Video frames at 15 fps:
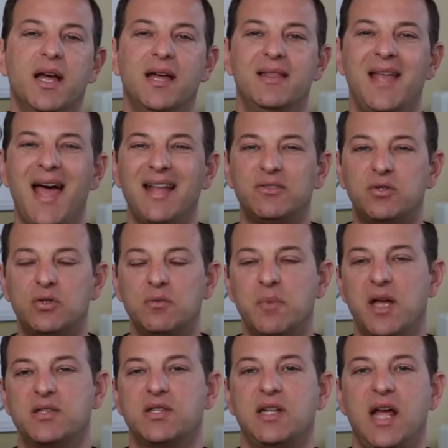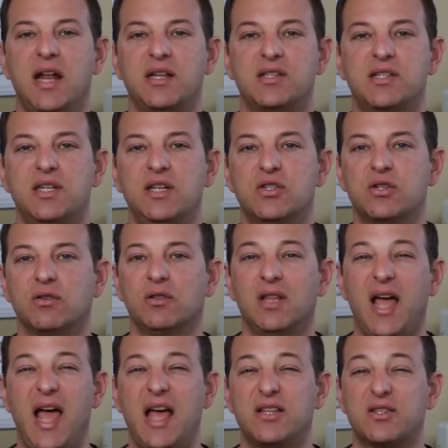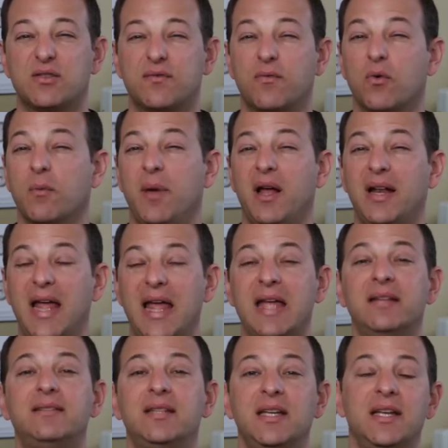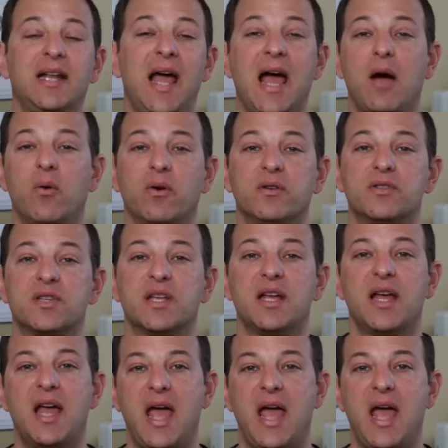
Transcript: And that tumescent anesthesia lasts for about 18 hours